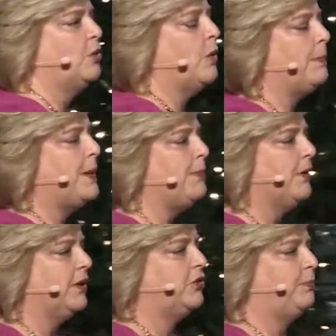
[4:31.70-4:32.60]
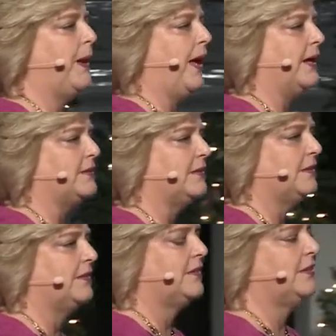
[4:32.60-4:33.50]
what people expect.
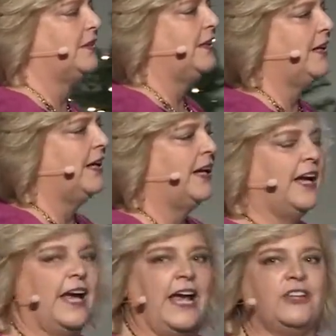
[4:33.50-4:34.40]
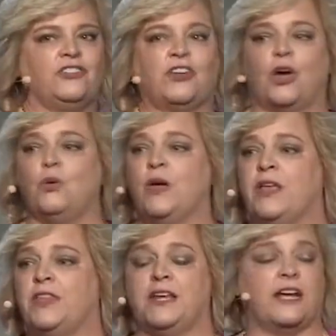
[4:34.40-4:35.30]
And so
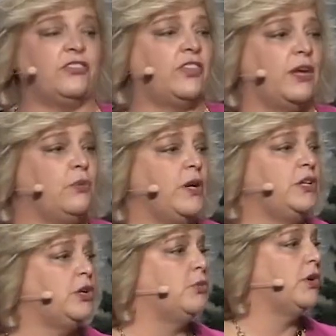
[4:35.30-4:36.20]
the next thing we knew,